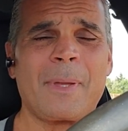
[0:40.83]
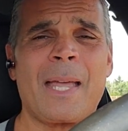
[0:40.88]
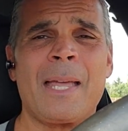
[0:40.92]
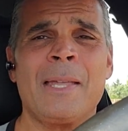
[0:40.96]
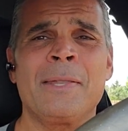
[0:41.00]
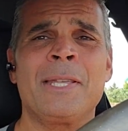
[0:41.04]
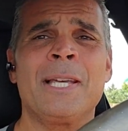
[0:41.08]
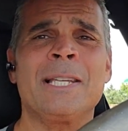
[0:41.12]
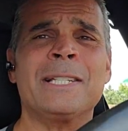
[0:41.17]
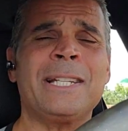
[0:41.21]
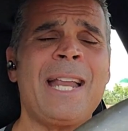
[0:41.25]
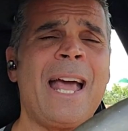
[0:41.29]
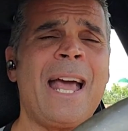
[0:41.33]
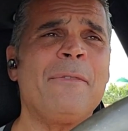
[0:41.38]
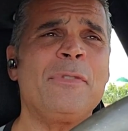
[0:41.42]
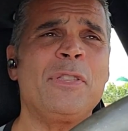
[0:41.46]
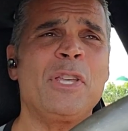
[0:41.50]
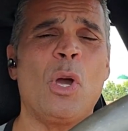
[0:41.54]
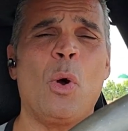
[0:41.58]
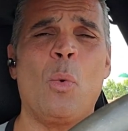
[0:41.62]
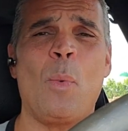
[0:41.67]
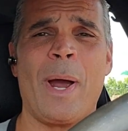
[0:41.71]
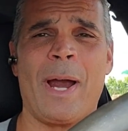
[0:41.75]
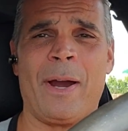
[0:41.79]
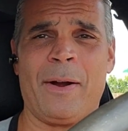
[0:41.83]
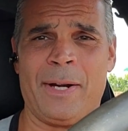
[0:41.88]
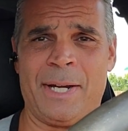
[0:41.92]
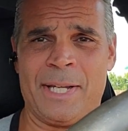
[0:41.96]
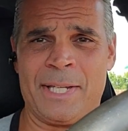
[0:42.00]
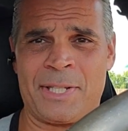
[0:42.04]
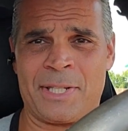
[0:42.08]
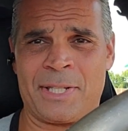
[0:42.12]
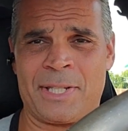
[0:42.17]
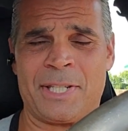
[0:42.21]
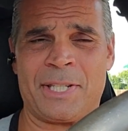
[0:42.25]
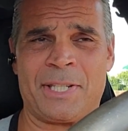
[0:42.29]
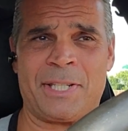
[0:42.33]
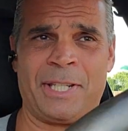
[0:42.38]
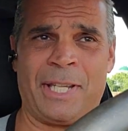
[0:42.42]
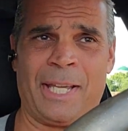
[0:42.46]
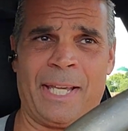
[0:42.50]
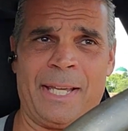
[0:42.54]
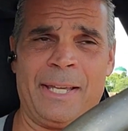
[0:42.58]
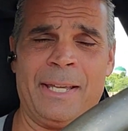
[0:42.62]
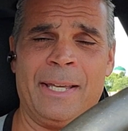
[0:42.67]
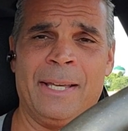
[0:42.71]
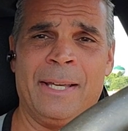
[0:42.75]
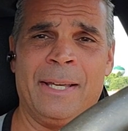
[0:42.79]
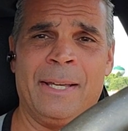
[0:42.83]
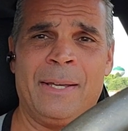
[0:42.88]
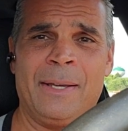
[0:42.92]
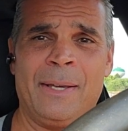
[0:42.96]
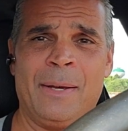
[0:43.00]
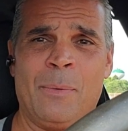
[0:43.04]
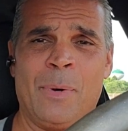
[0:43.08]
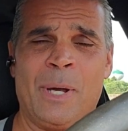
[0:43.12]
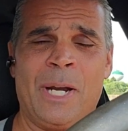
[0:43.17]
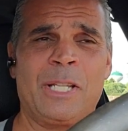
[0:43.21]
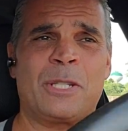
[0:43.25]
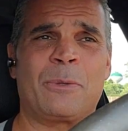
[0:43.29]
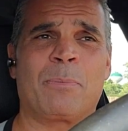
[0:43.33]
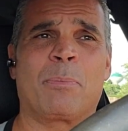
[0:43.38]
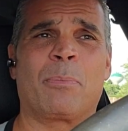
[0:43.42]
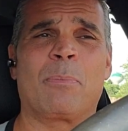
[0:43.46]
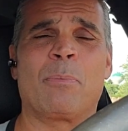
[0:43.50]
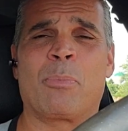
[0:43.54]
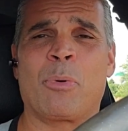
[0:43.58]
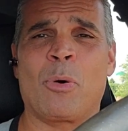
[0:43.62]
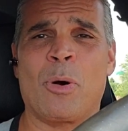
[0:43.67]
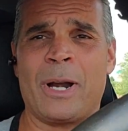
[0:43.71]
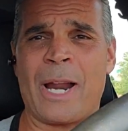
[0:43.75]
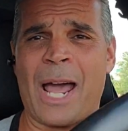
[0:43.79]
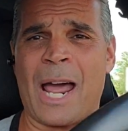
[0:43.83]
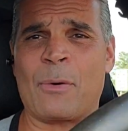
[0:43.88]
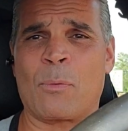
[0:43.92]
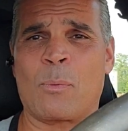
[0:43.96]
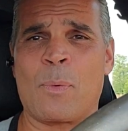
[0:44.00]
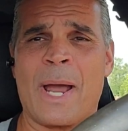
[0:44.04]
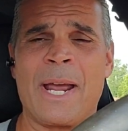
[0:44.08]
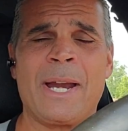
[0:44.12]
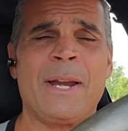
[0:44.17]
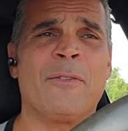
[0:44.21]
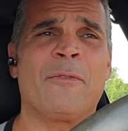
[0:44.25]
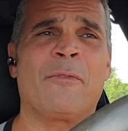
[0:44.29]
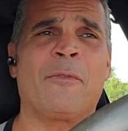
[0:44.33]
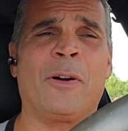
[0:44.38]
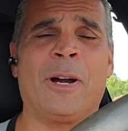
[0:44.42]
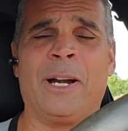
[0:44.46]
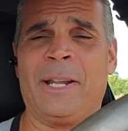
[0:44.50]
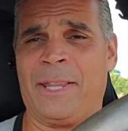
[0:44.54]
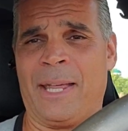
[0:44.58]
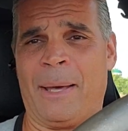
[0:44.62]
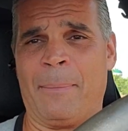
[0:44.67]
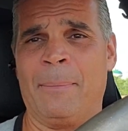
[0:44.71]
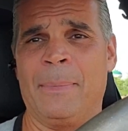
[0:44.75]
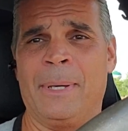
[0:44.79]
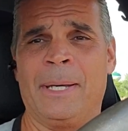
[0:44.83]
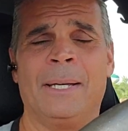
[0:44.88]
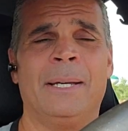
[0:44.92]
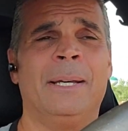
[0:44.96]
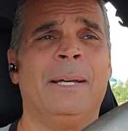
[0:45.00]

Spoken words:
doesn't have the awareness to see when it's brought out right in front of them